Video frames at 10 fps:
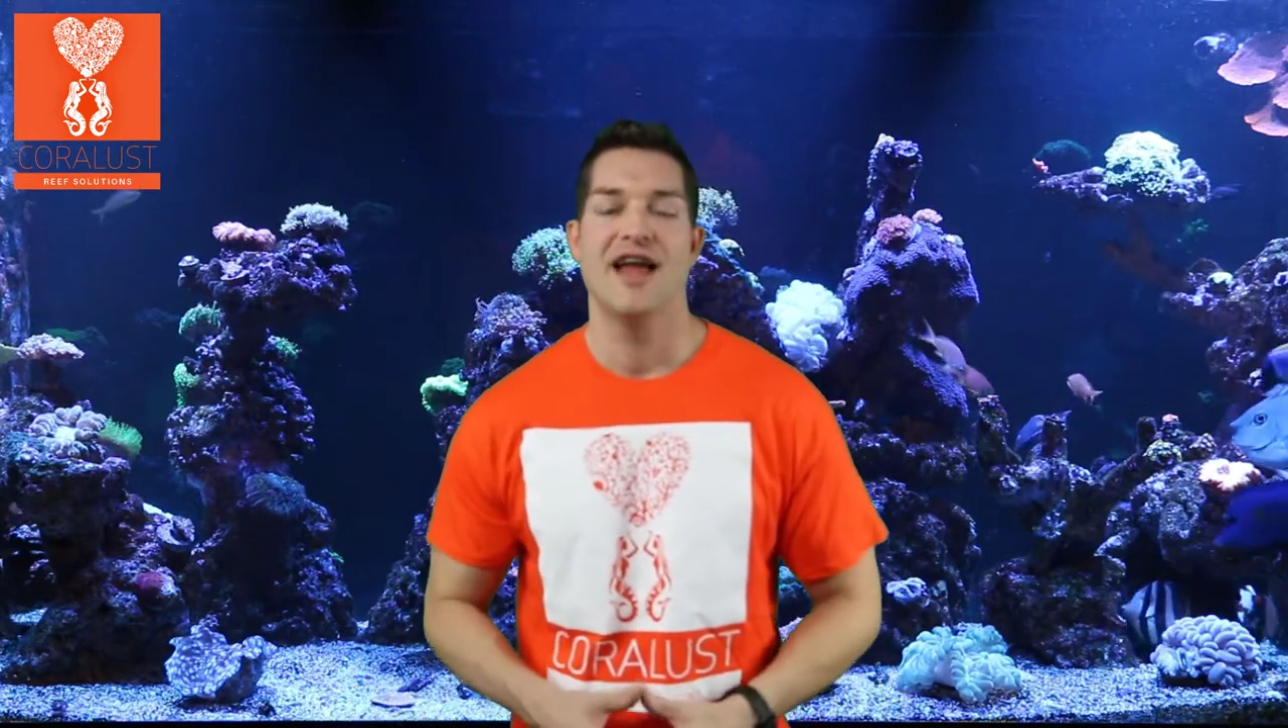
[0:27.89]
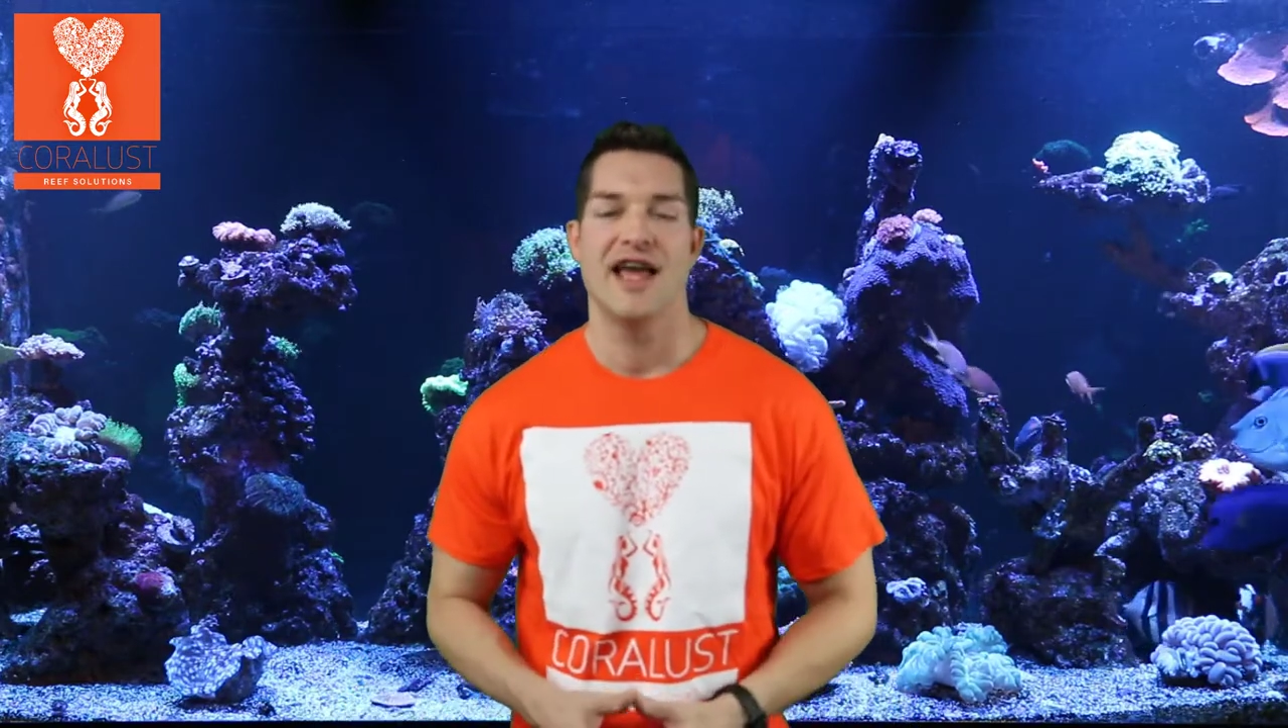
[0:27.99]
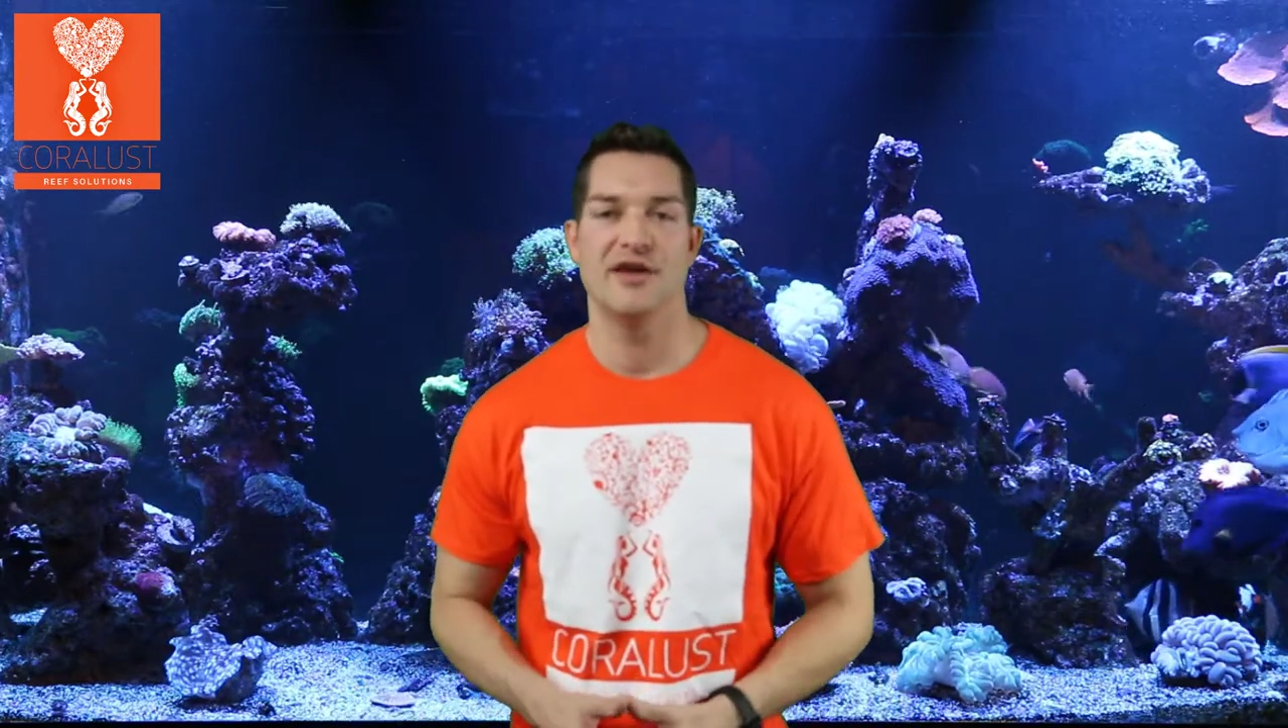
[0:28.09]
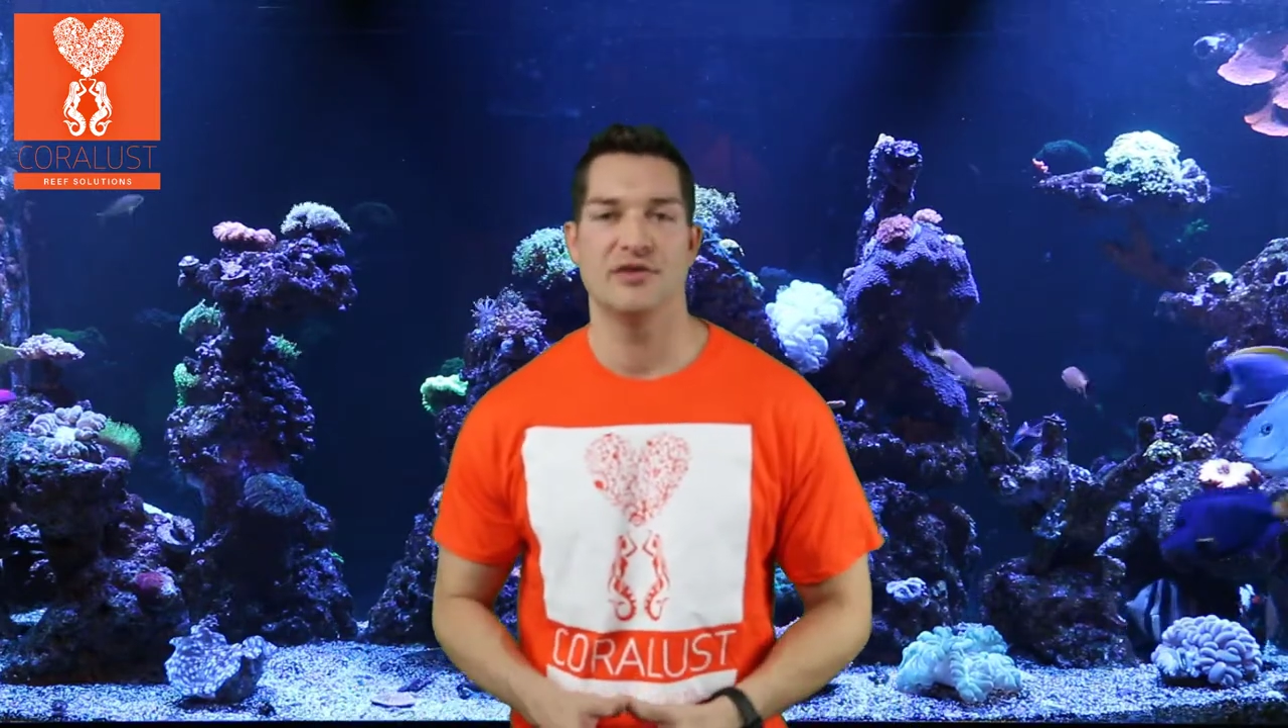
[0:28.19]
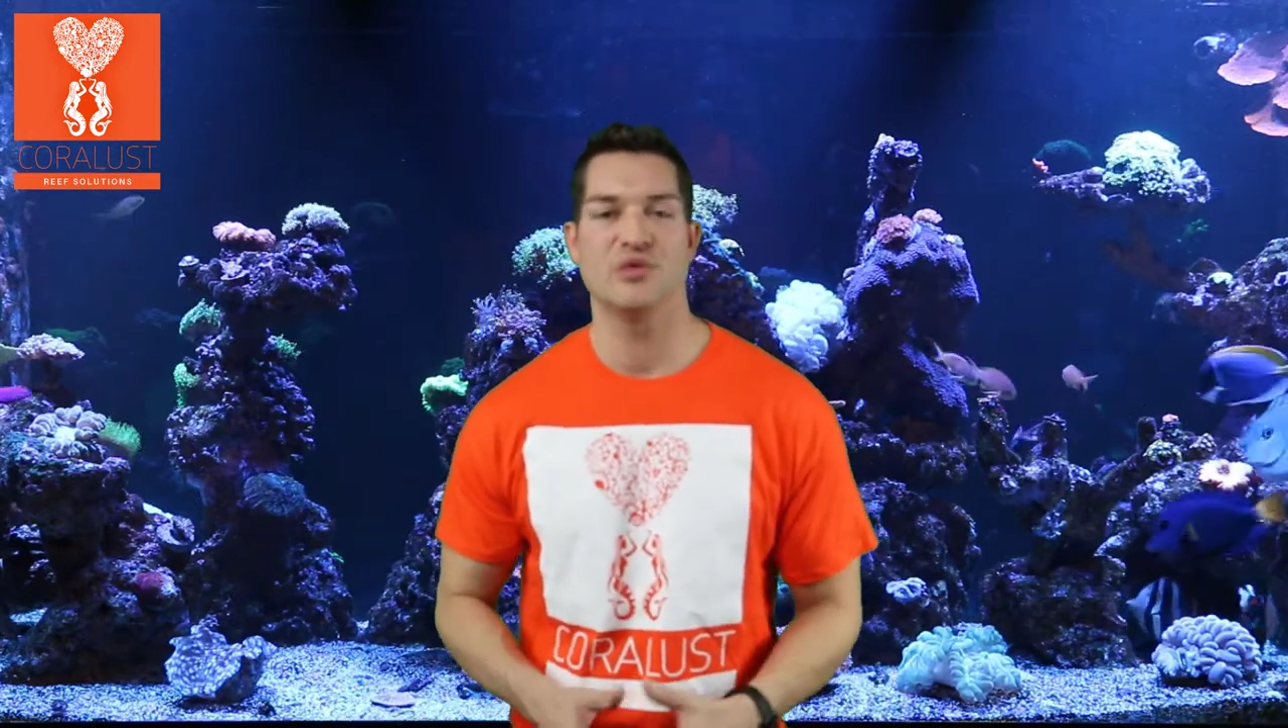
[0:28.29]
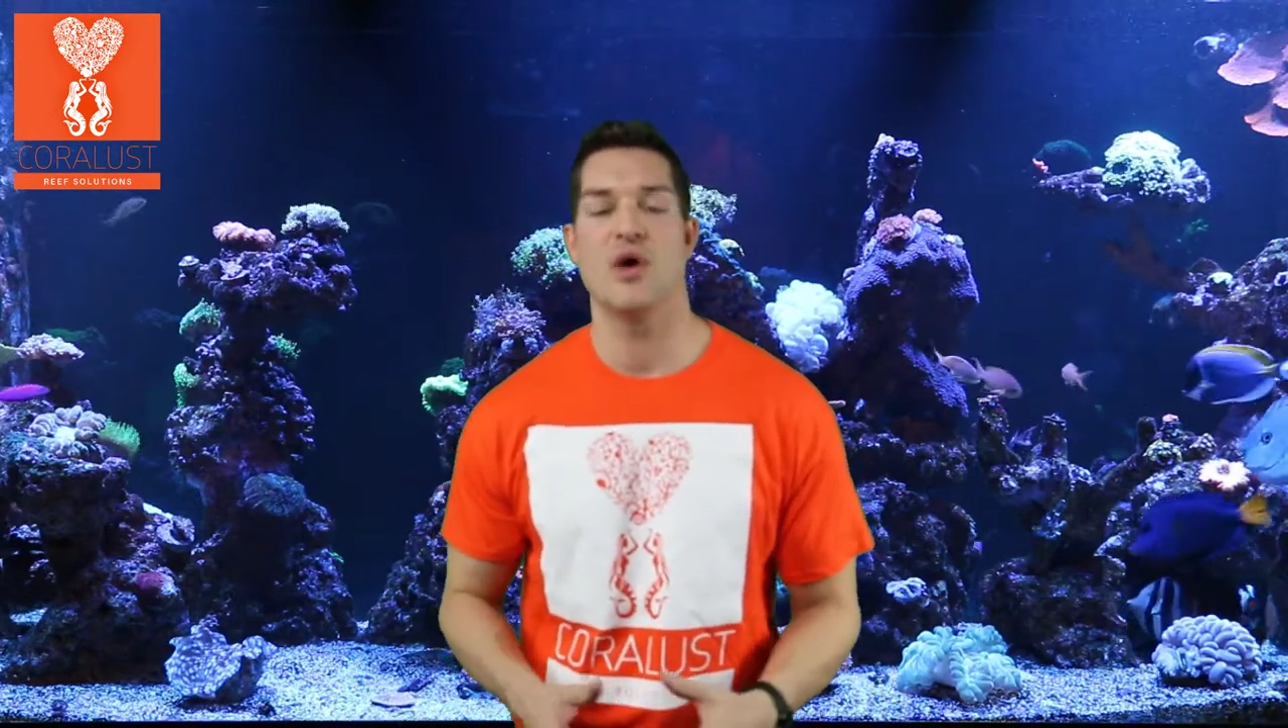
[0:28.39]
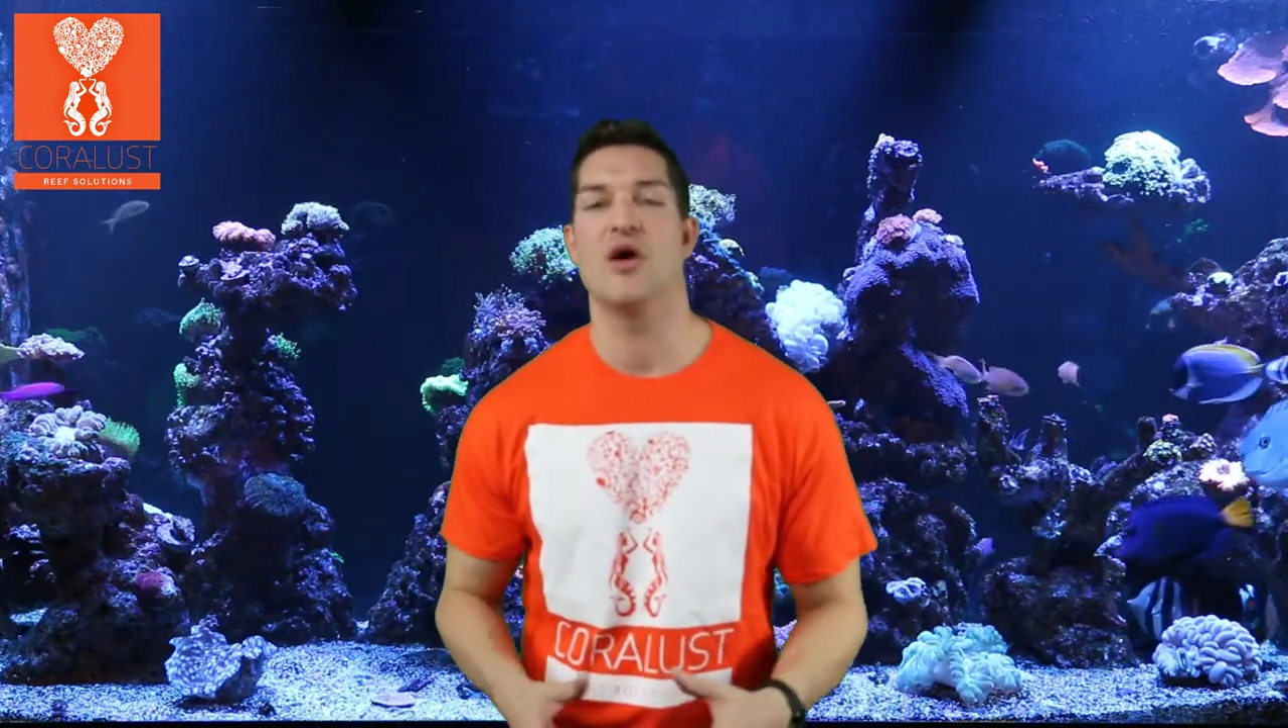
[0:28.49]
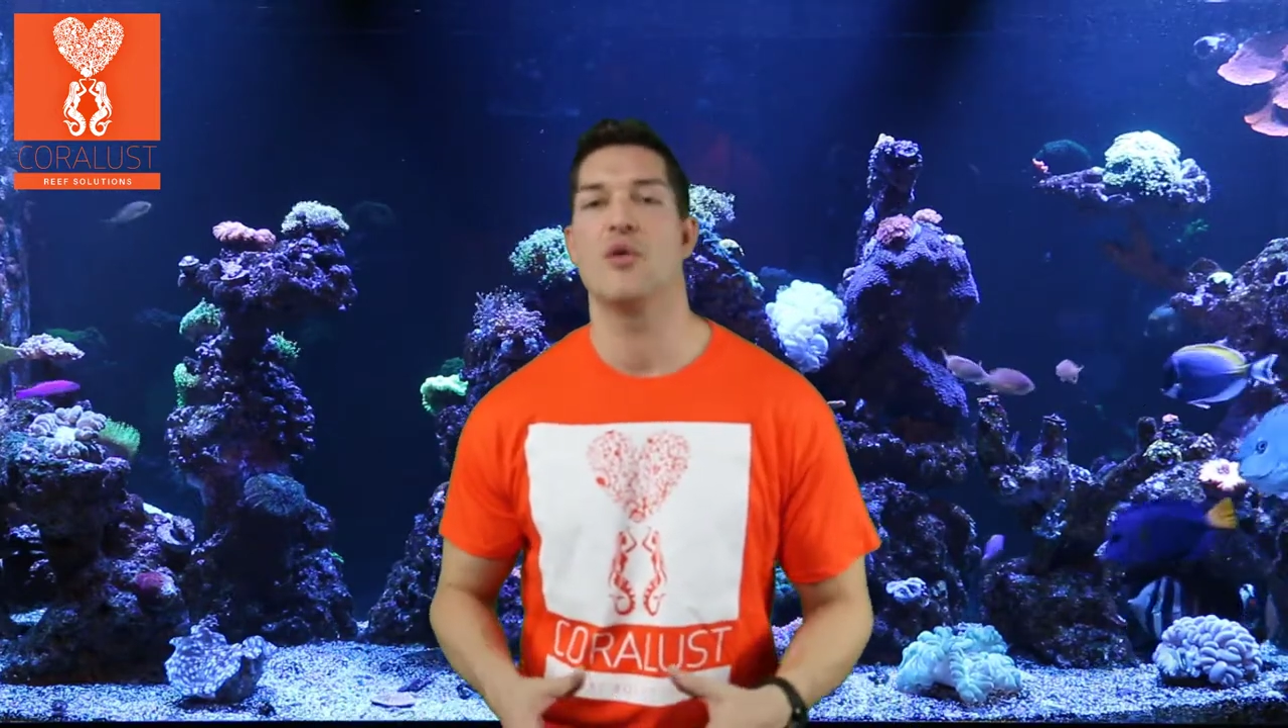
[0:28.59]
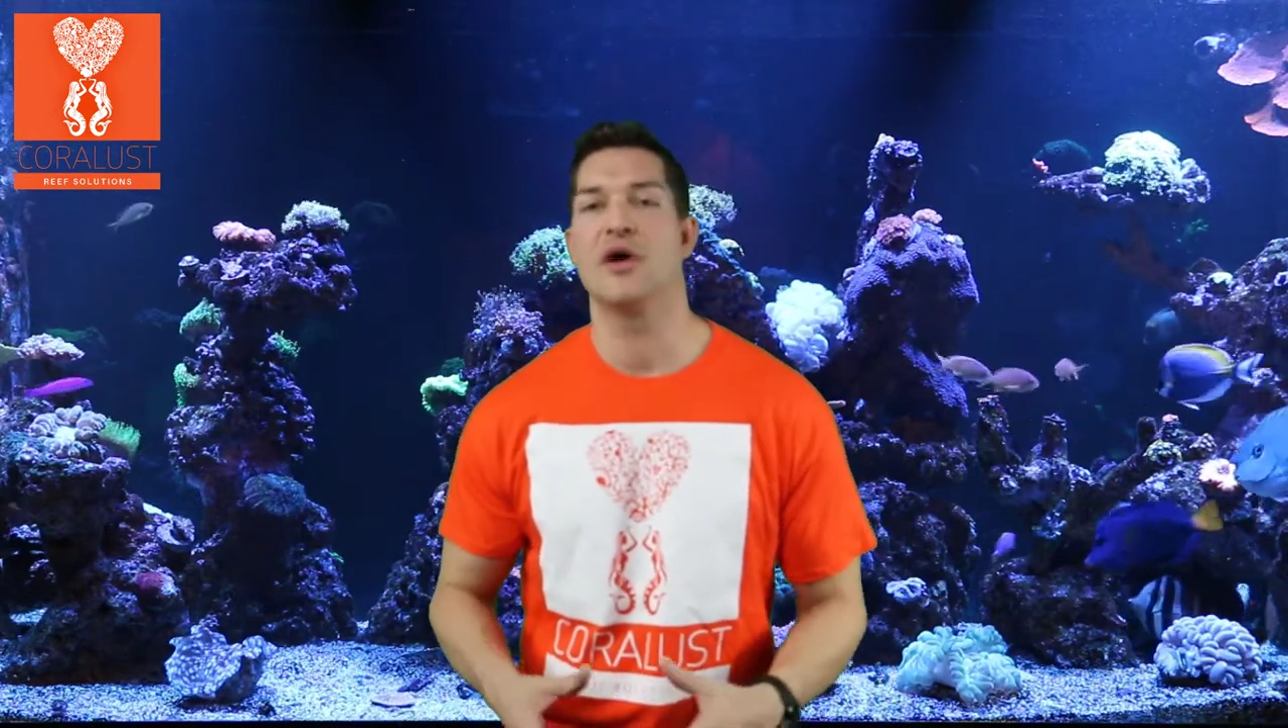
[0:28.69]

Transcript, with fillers: and it was well